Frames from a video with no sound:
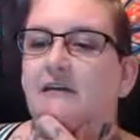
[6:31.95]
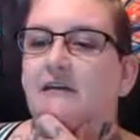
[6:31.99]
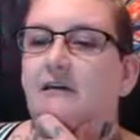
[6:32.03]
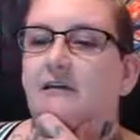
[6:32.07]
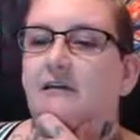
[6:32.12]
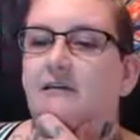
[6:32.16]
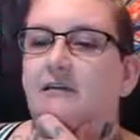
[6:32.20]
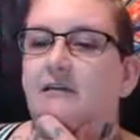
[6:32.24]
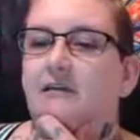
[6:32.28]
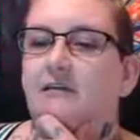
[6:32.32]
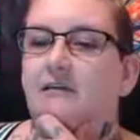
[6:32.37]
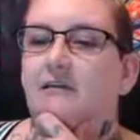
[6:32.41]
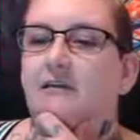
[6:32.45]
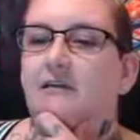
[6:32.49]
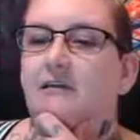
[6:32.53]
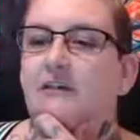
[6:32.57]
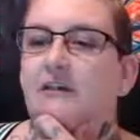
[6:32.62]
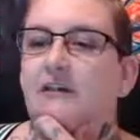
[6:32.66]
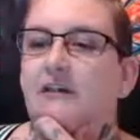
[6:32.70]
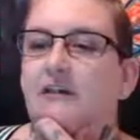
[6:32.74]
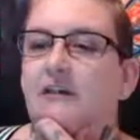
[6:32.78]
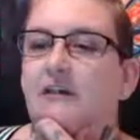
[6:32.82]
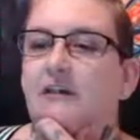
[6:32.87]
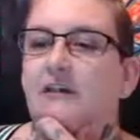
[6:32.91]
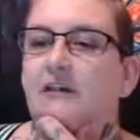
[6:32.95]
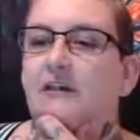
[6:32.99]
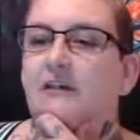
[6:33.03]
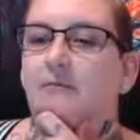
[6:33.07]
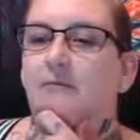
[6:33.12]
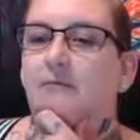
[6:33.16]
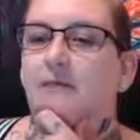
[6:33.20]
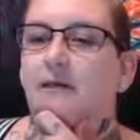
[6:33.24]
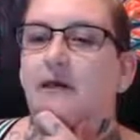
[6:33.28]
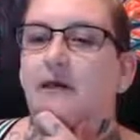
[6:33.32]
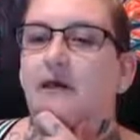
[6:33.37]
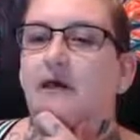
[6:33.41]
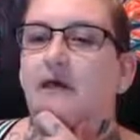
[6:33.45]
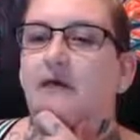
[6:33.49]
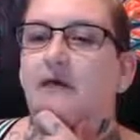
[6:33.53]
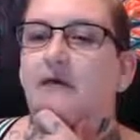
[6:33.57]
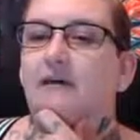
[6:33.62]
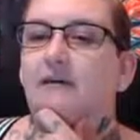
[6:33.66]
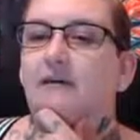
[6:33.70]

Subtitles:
So I just need to get my,